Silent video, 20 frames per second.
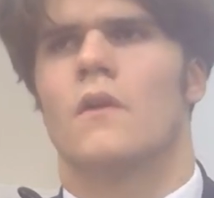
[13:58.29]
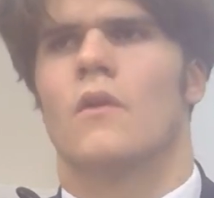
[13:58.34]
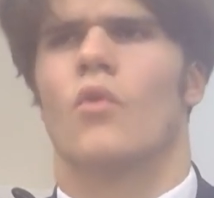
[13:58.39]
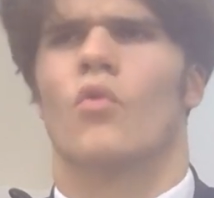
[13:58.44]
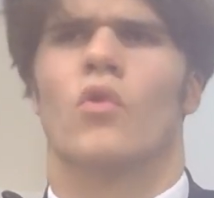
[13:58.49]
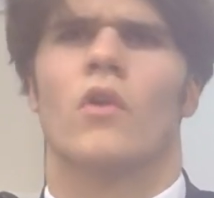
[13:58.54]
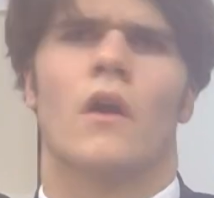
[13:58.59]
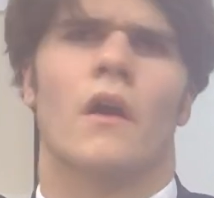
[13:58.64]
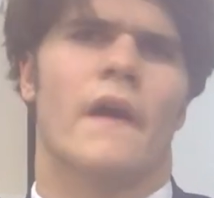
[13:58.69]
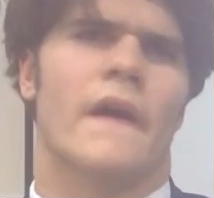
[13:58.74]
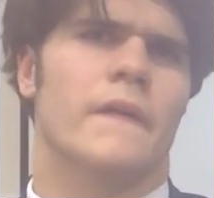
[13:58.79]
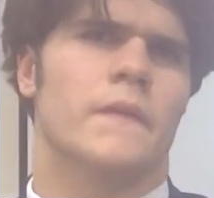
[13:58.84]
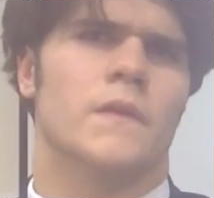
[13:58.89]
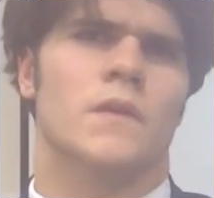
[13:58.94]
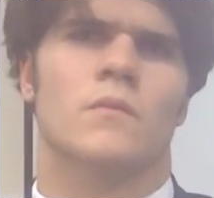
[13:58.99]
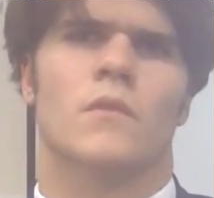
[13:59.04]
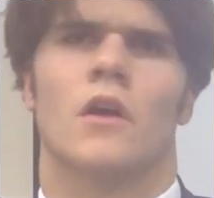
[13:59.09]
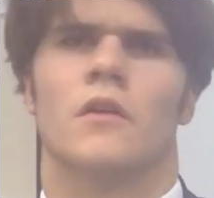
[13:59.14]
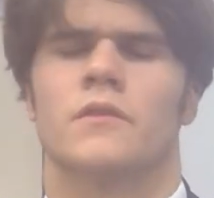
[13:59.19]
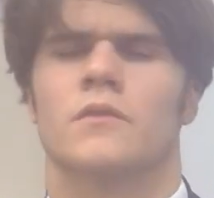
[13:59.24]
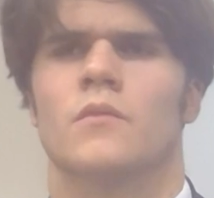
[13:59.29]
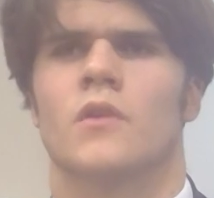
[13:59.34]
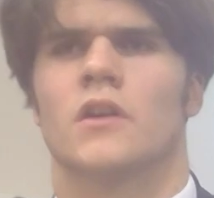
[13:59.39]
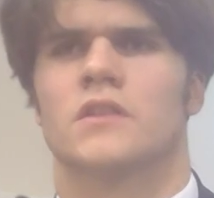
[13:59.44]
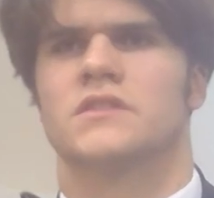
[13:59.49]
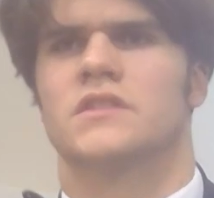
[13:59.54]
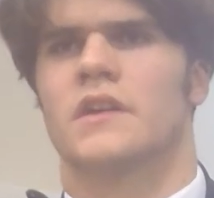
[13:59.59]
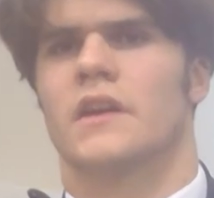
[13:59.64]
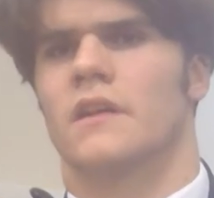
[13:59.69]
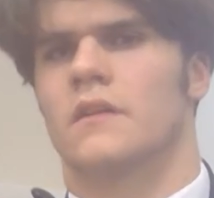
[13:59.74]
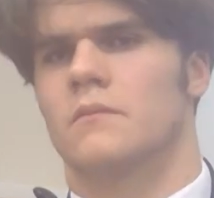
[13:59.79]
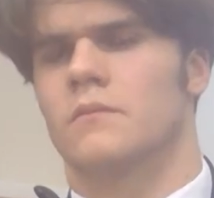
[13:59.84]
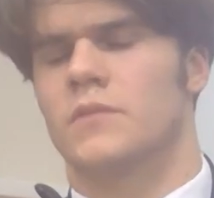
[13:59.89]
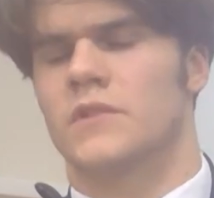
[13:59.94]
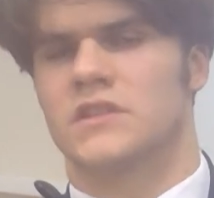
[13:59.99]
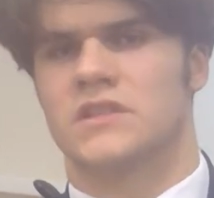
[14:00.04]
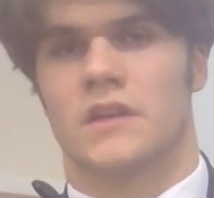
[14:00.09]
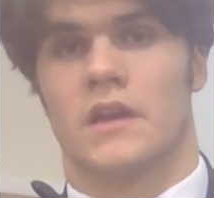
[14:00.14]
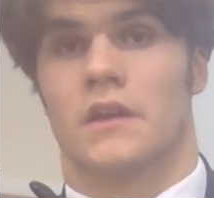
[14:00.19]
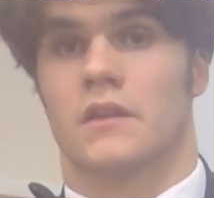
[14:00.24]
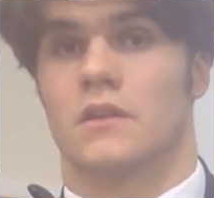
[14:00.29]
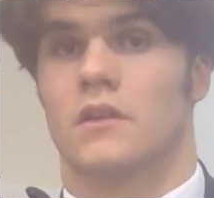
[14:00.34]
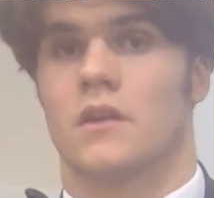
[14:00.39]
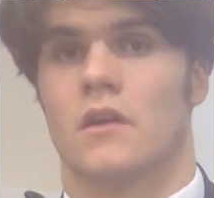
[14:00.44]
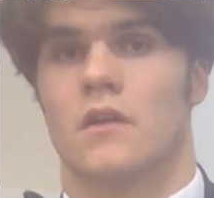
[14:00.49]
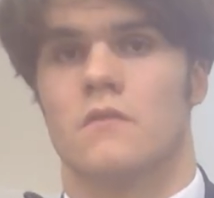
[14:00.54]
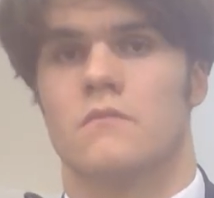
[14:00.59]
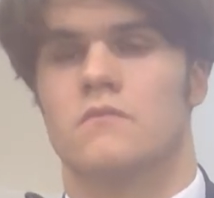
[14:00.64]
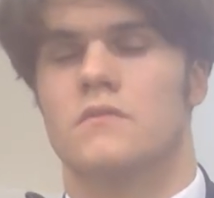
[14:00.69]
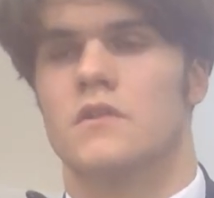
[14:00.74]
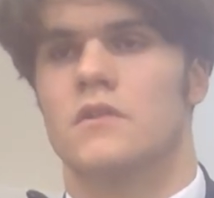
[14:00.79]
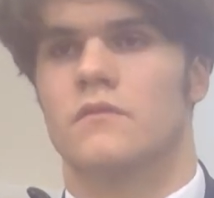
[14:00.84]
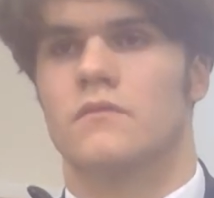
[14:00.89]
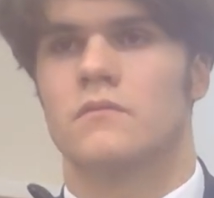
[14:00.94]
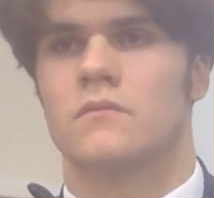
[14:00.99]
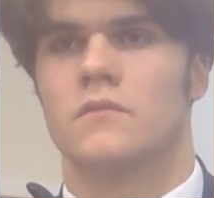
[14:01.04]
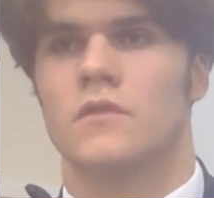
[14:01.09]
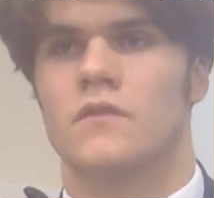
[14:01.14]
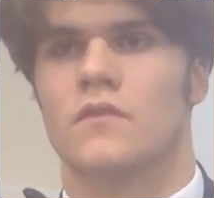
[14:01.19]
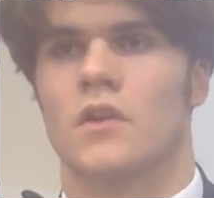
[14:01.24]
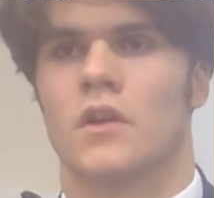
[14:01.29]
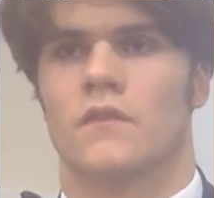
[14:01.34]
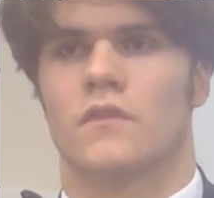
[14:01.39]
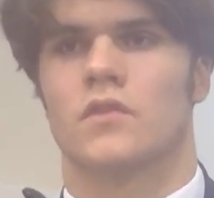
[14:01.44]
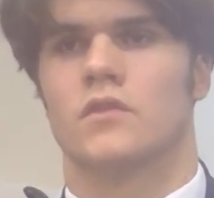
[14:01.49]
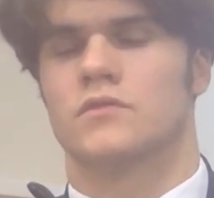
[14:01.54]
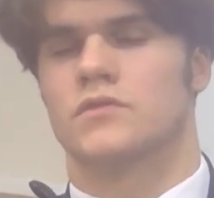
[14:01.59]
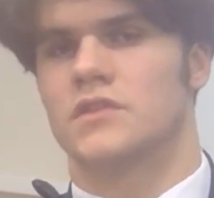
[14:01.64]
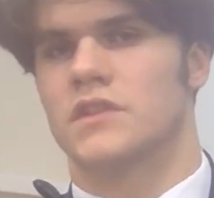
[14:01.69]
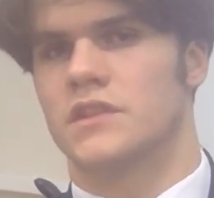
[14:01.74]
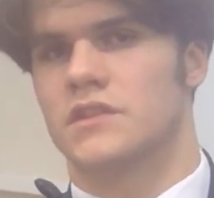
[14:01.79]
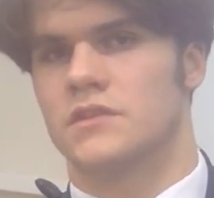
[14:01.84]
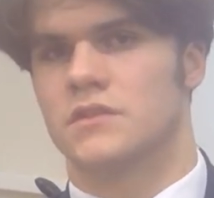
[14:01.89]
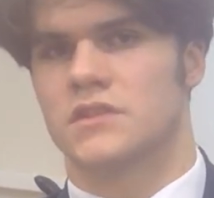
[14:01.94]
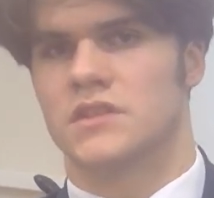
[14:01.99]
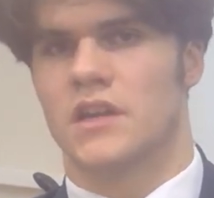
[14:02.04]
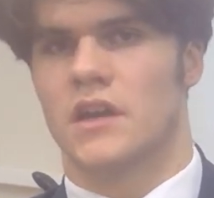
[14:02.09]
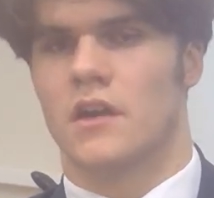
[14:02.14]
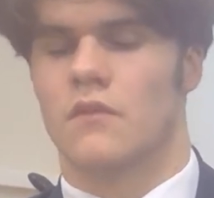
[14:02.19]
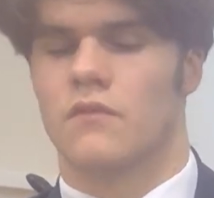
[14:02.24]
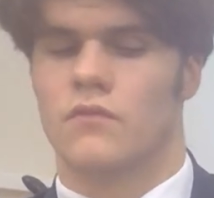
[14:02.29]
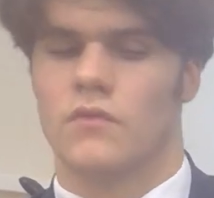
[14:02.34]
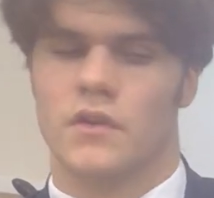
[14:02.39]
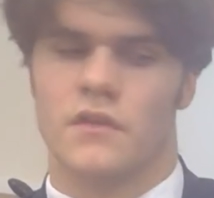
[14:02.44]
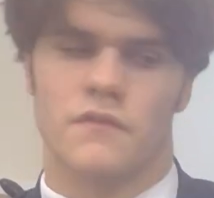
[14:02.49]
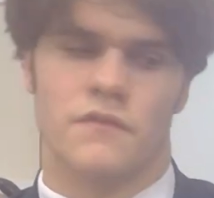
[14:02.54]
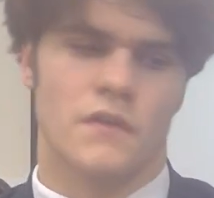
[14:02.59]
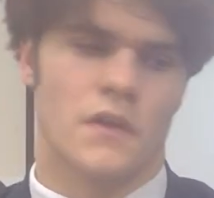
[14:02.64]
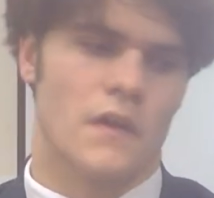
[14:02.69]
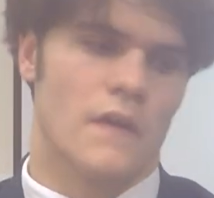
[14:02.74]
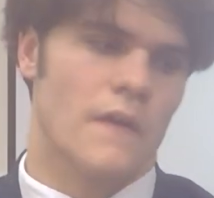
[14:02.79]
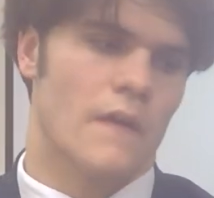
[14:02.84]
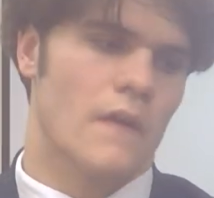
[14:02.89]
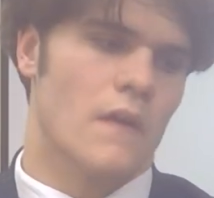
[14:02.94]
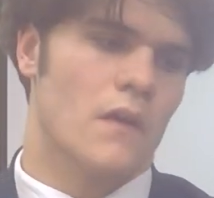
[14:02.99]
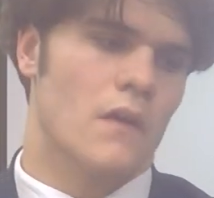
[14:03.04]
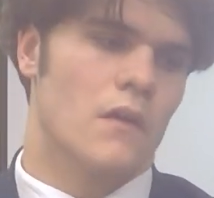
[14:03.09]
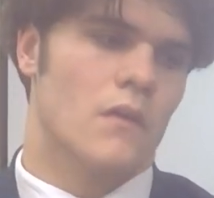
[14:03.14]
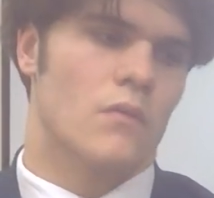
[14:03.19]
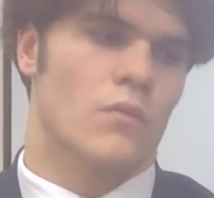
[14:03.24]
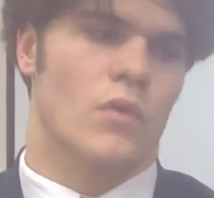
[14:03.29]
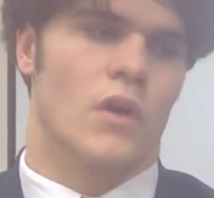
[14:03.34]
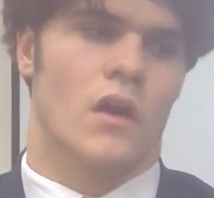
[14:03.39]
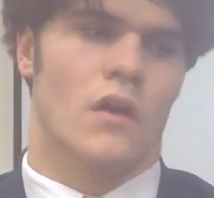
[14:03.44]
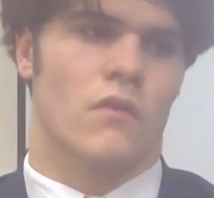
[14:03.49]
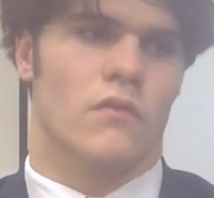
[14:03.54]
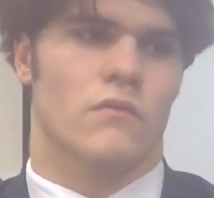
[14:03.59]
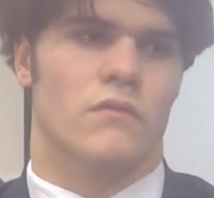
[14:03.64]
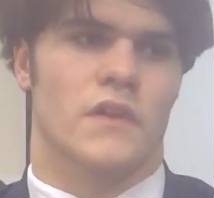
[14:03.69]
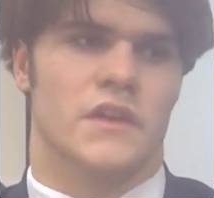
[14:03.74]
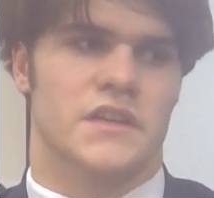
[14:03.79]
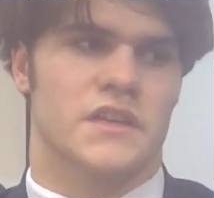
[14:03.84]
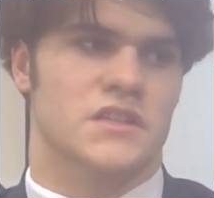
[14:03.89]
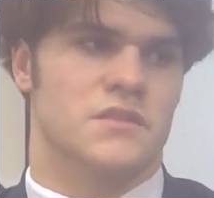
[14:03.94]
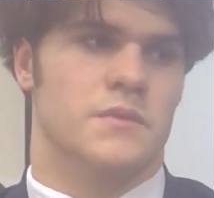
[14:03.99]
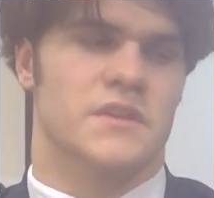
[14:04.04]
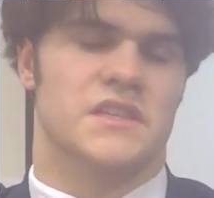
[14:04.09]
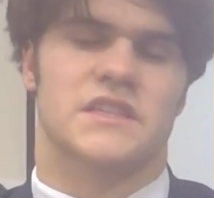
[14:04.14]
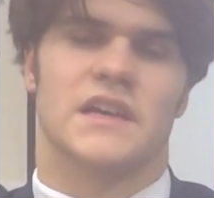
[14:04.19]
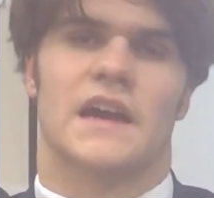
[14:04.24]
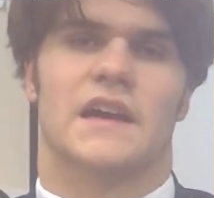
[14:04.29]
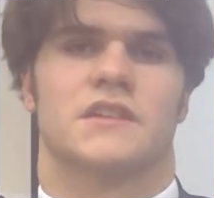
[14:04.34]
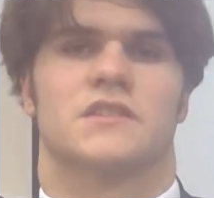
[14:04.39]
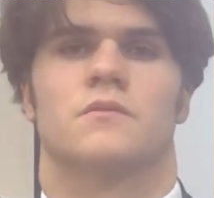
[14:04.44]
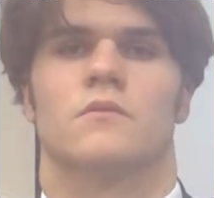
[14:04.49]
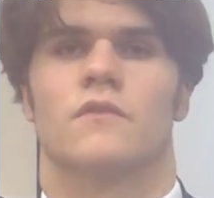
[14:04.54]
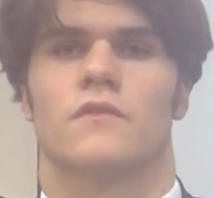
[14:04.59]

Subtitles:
Although you might say, you say, you know, you kind of contradict yourself with, well, there needs to be tax to